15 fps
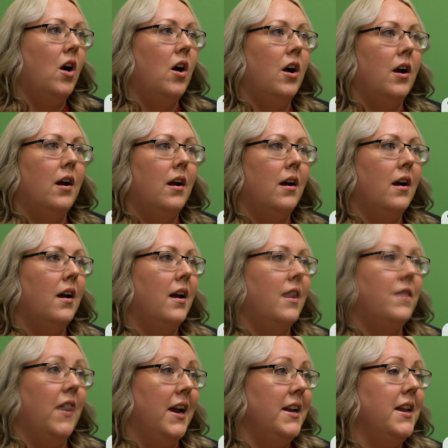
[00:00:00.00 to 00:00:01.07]
are
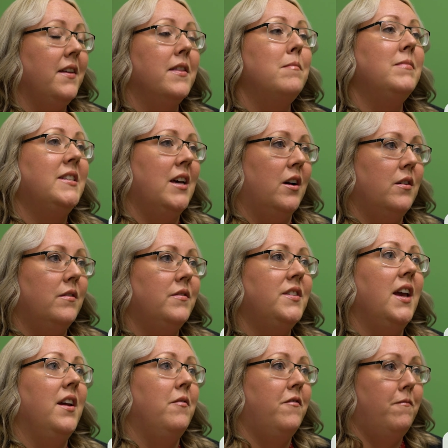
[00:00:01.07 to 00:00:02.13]
finding
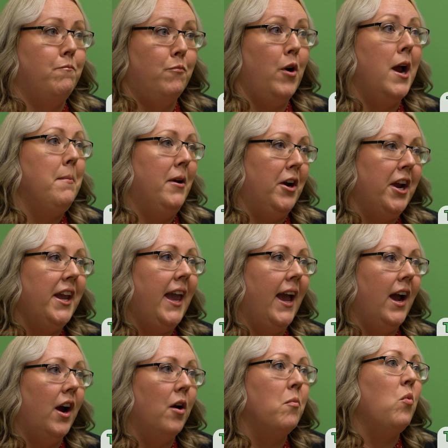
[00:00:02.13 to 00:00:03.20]
themselves in primary
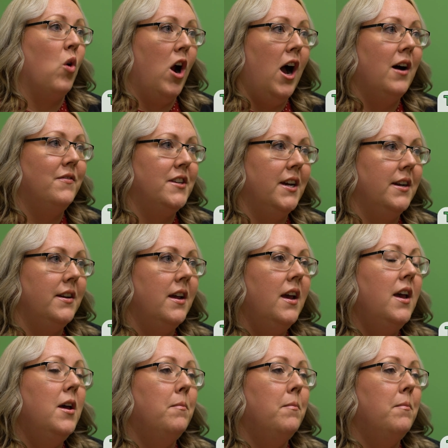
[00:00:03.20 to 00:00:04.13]
care more often